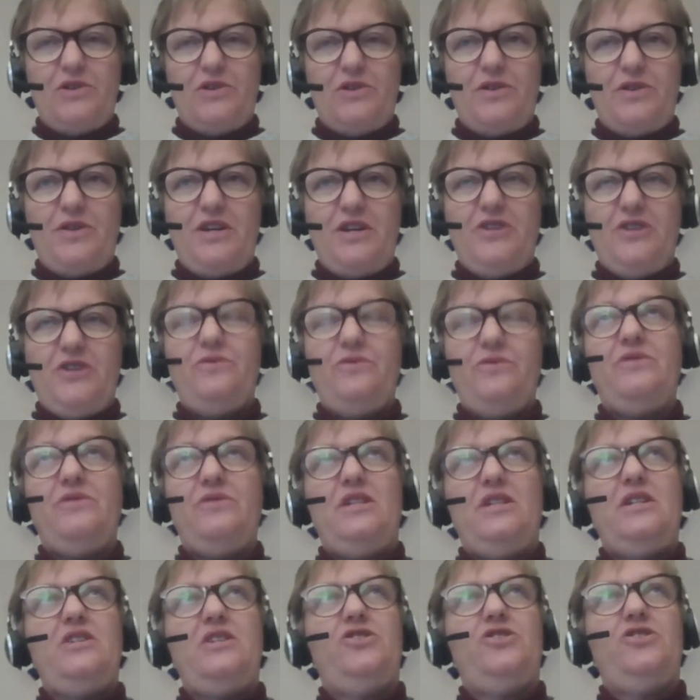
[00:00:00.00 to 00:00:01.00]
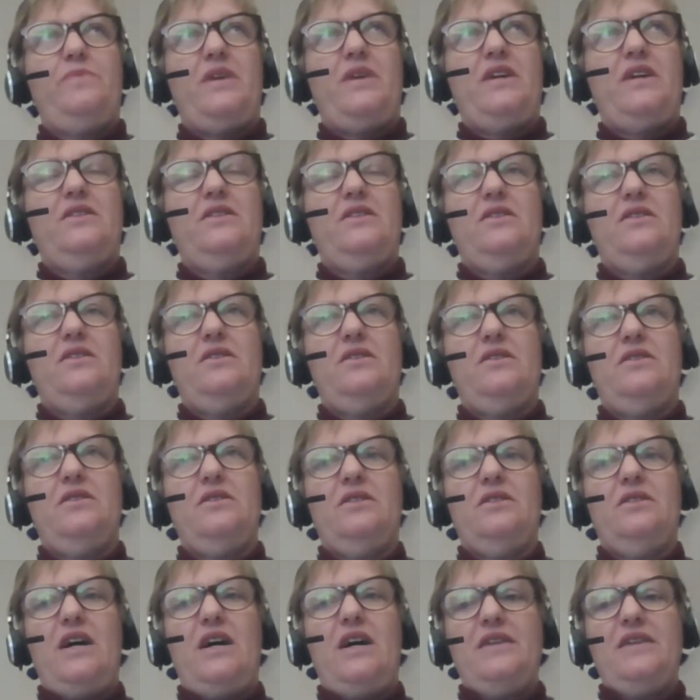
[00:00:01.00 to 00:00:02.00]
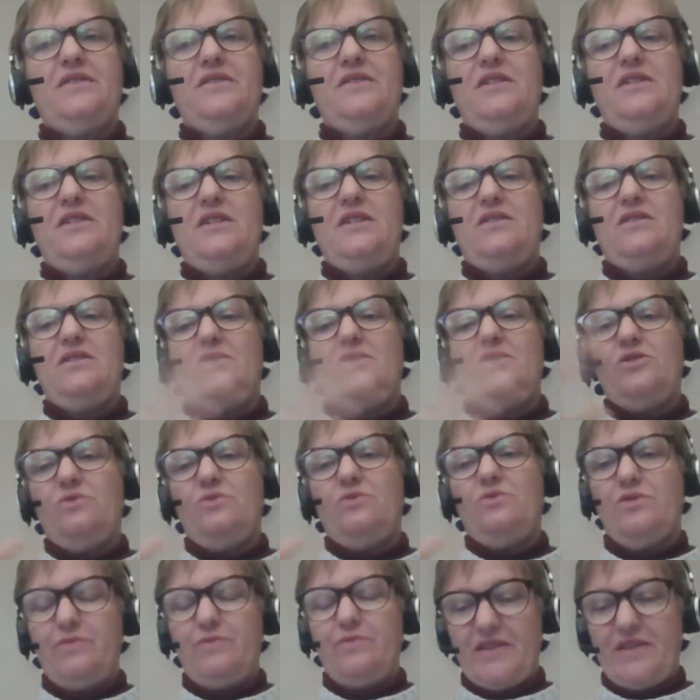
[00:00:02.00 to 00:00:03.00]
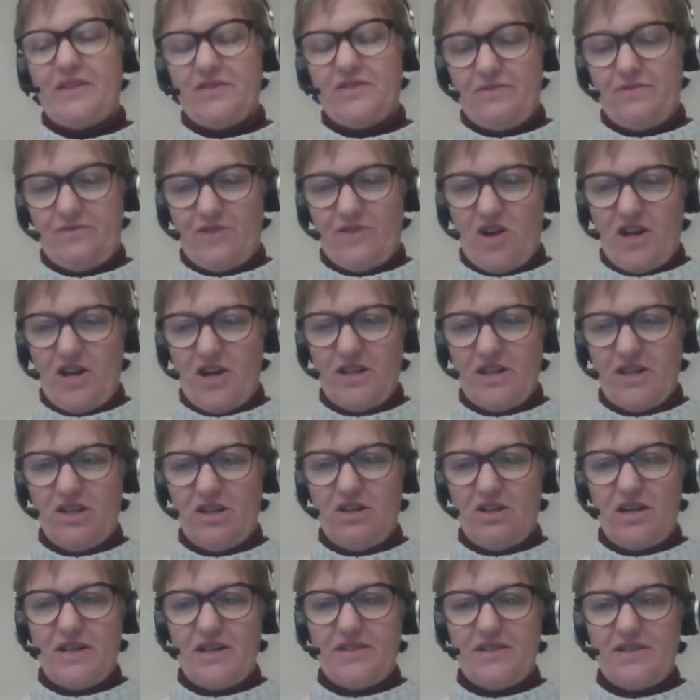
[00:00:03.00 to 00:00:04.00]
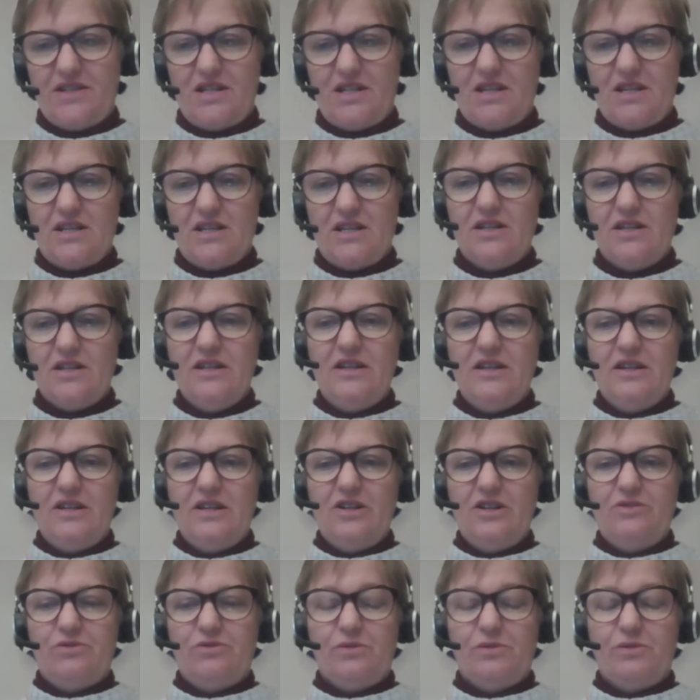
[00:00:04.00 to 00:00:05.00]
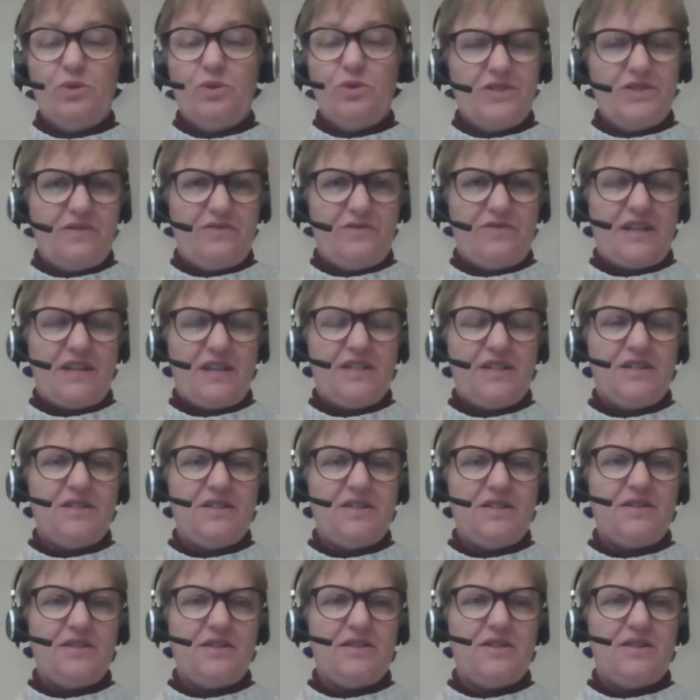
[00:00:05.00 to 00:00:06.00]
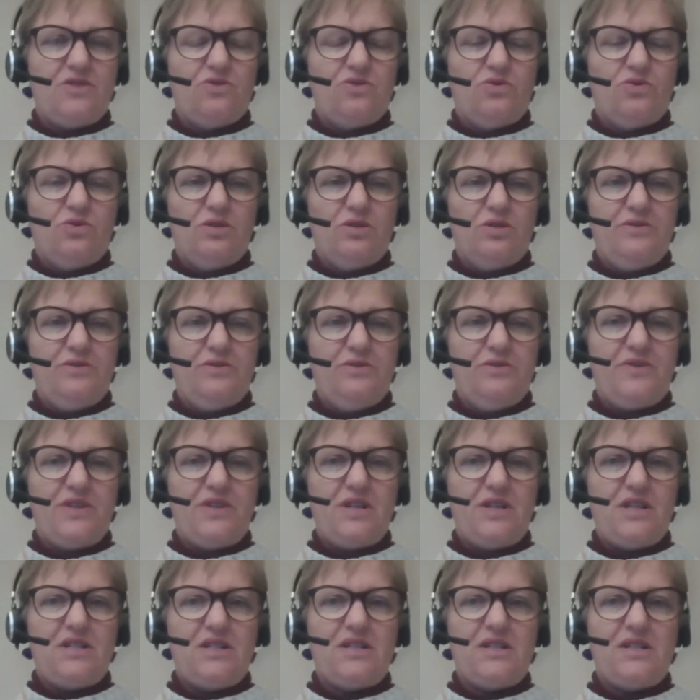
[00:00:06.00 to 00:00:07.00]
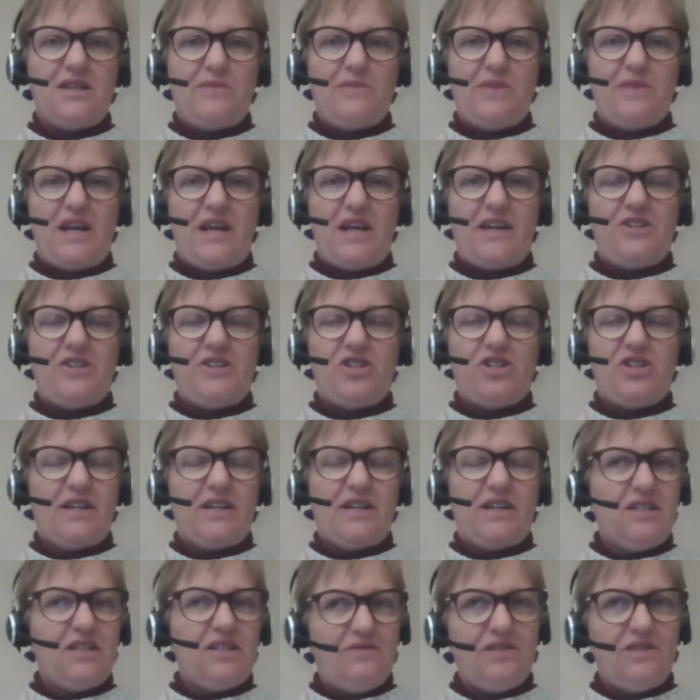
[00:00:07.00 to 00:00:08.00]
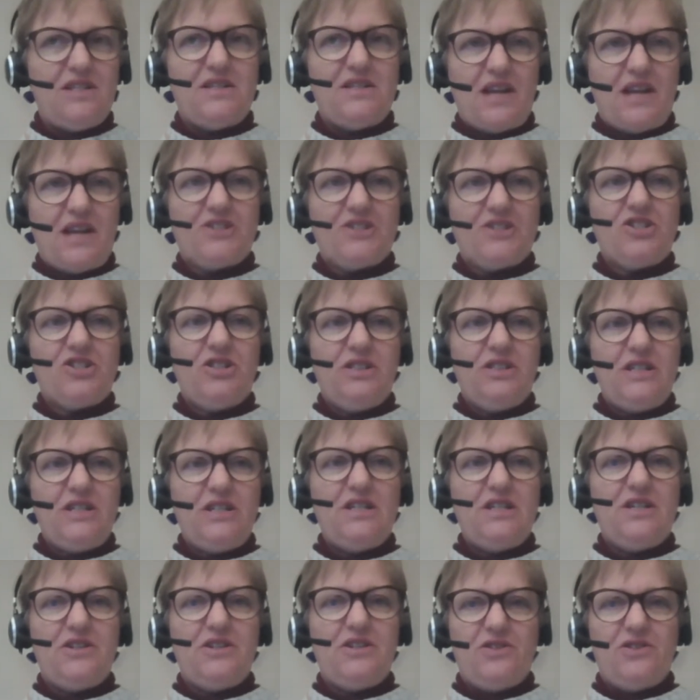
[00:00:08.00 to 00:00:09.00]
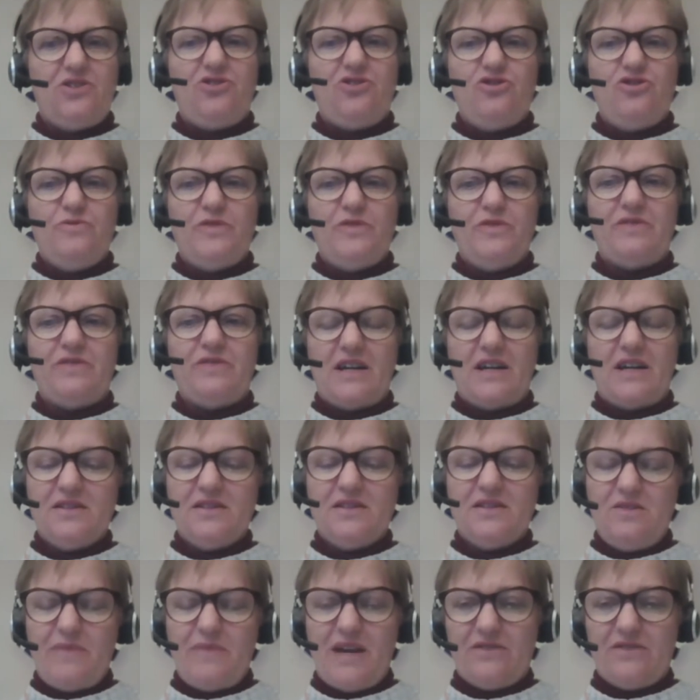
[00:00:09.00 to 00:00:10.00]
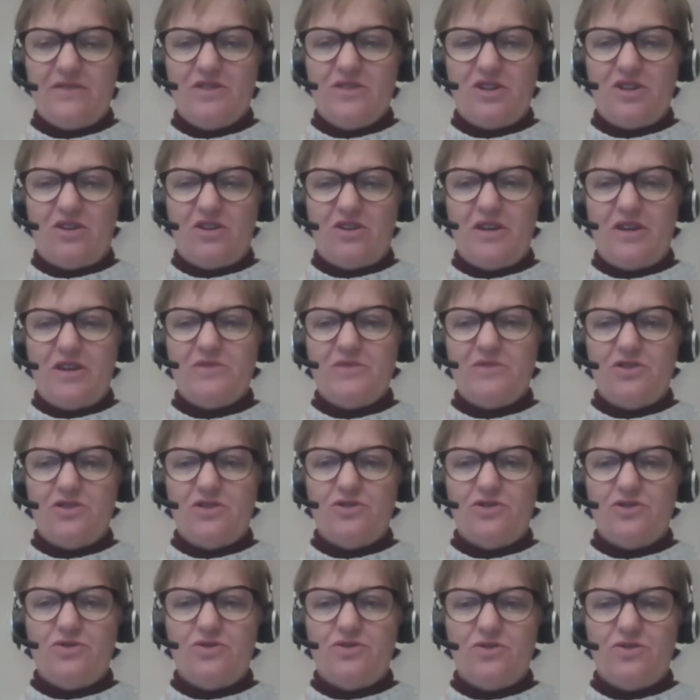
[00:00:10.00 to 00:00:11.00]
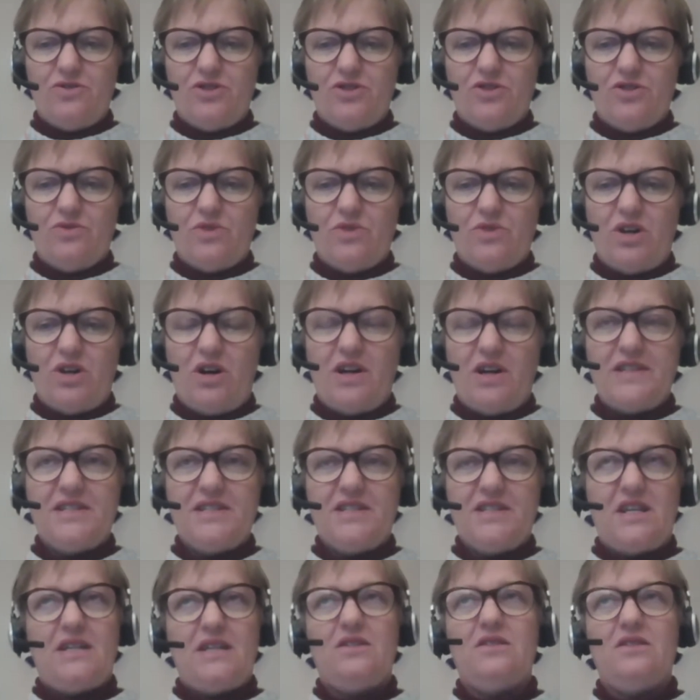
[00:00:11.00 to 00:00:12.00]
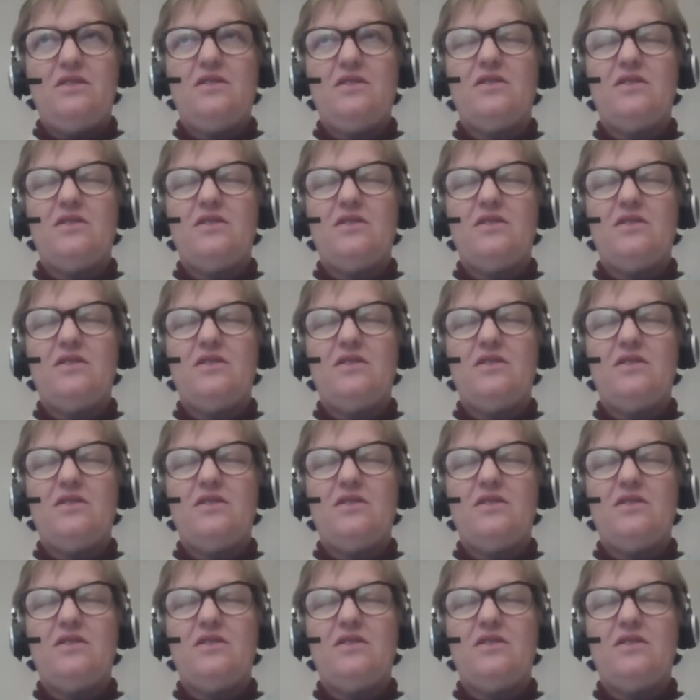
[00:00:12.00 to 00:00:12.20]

You think you're finished, but the last 6 to 12 months of finalising reports for funders and all of the dissemination activities actually consume a vast amount of time to do to a high standard.